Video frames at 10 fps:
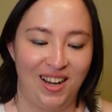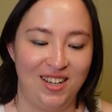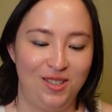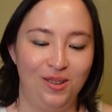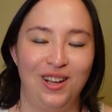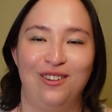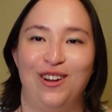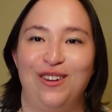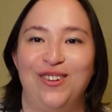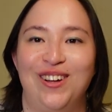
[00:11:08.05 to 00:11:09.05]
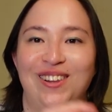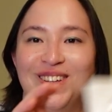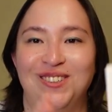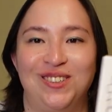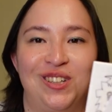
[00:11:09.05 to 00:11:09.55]
I do love having a
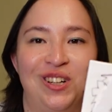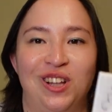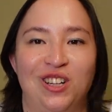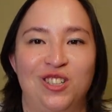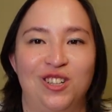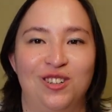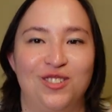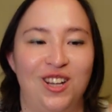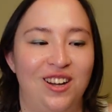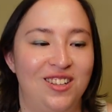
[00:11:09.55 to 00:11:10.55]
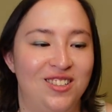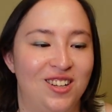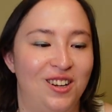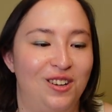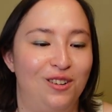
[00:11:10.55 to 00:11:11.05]
little collection of zines
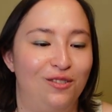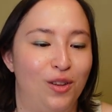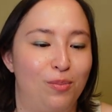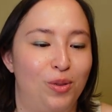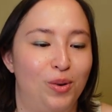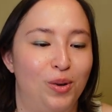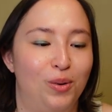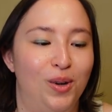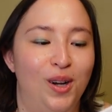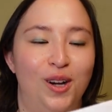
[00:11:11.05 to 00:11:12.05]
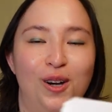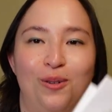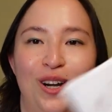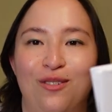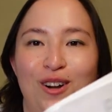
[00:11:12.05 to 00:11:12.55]
that I can flip through
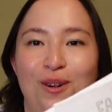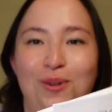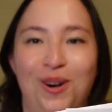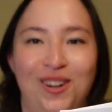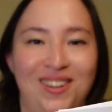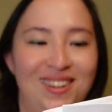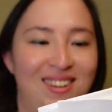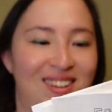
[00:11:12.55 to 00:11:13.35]
whenever I want.